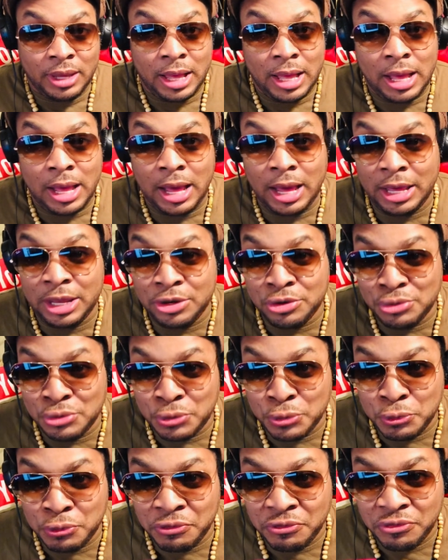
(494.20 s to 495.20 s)
I
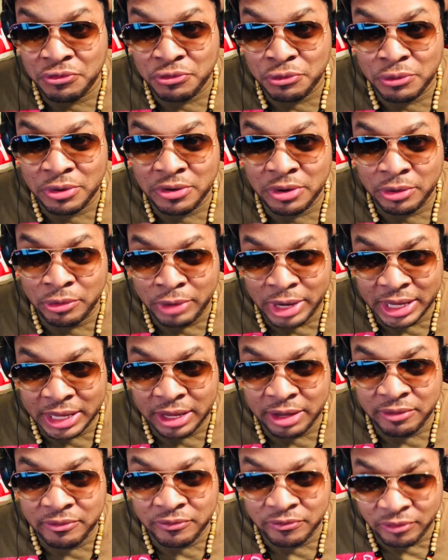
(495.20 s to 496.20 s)
know
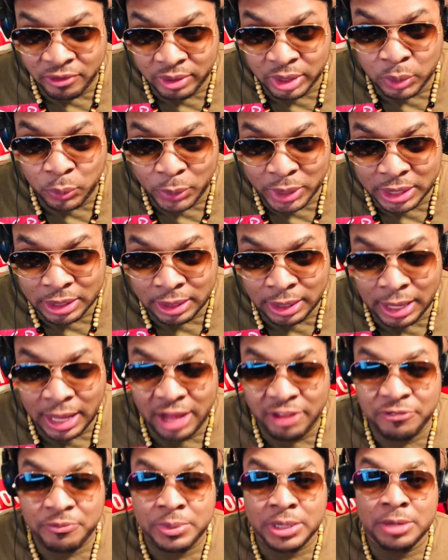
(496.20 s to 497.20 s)
reggae very well.
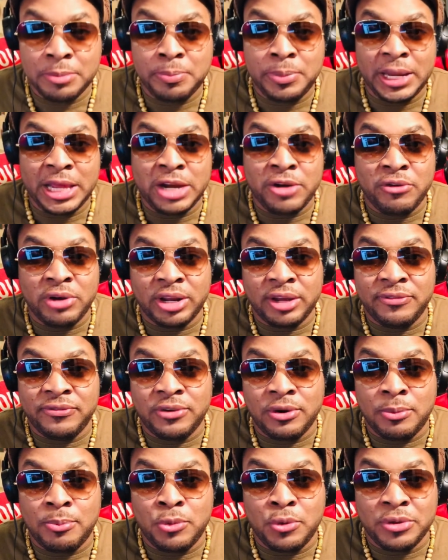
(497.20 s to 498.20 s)
I've been playing reggae
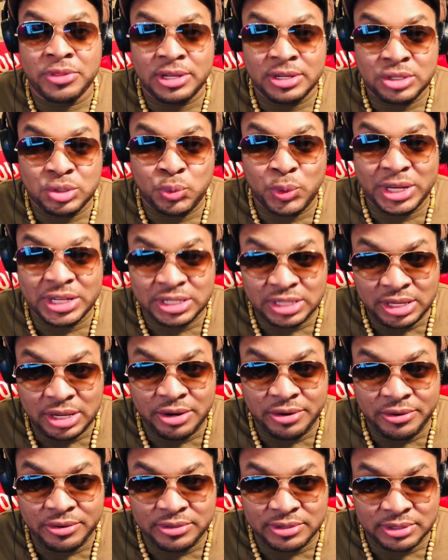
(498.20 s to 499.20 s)
for more than 20
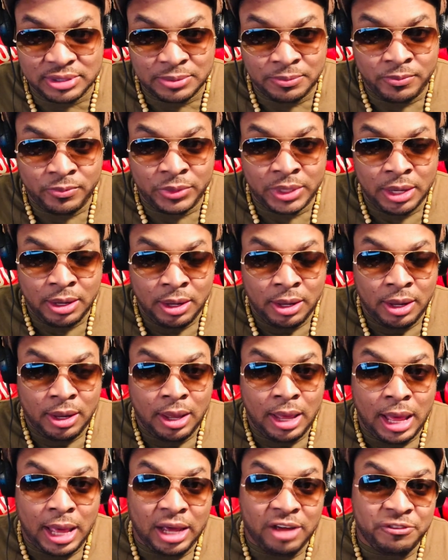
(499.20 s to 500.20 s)
years.
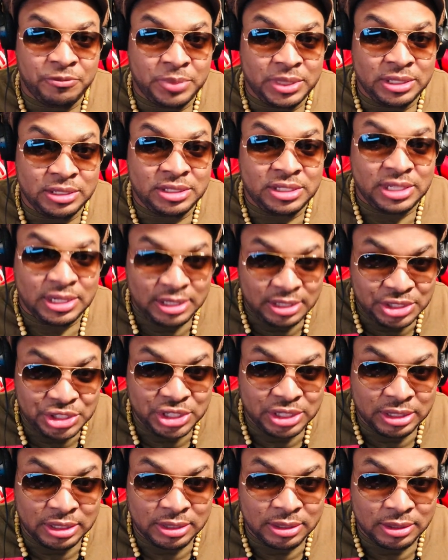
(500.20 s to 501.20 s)
I've been
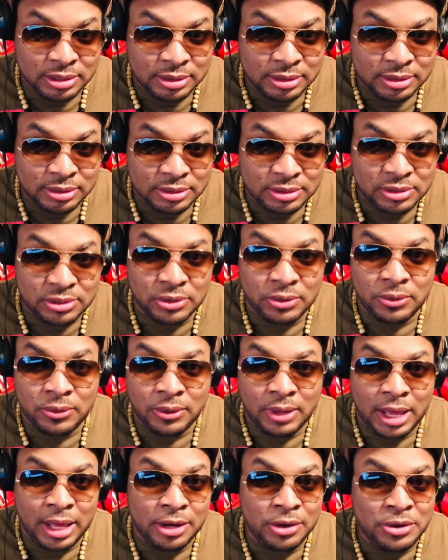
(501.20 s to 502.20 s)
teaching, so
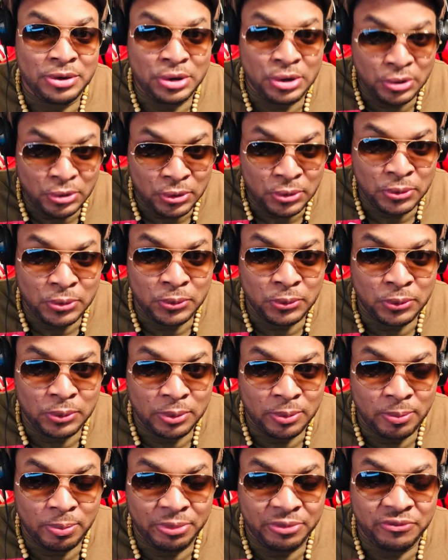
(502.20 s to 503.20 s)
I know
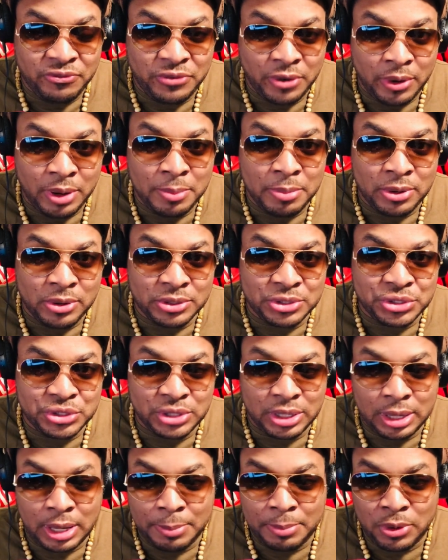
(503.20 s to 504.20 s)
very much
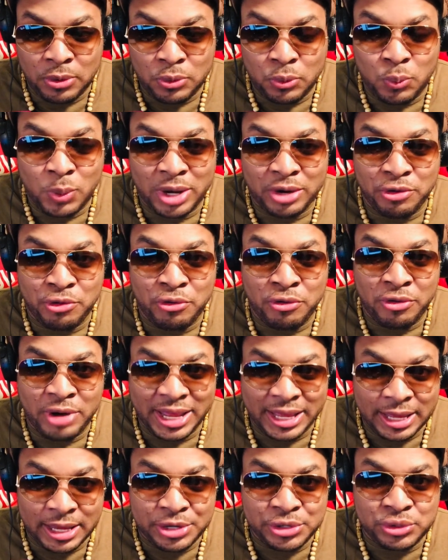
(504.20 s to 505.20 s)
about what
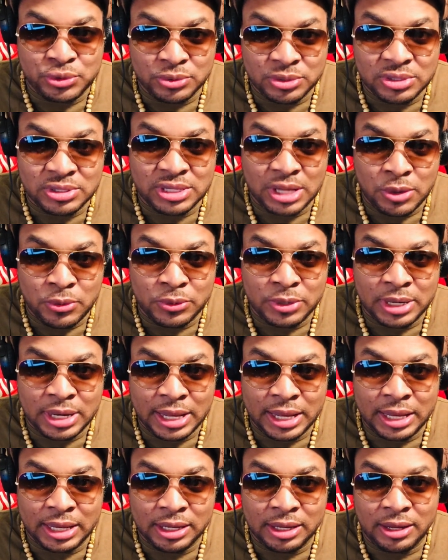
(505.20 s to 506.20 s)
reggae should sound
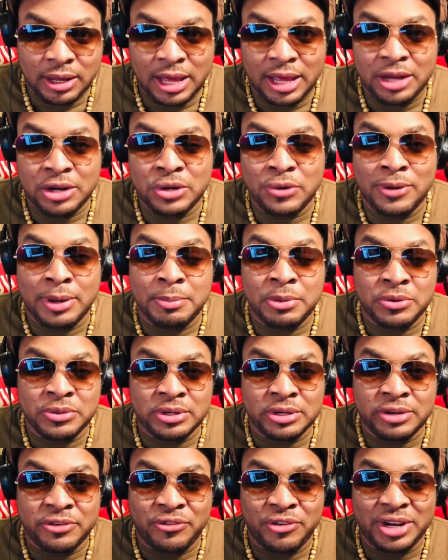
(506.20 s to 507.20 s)
like. I know about the
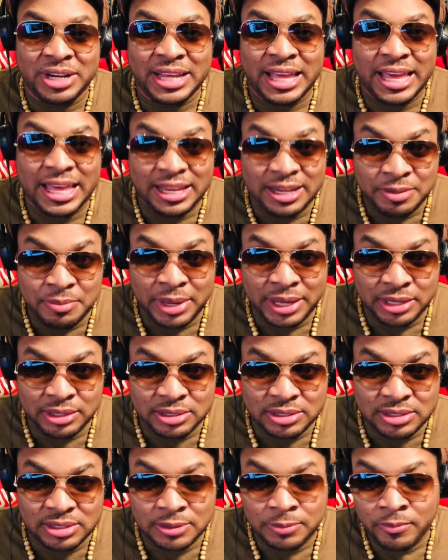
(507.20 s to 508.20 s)
different elements.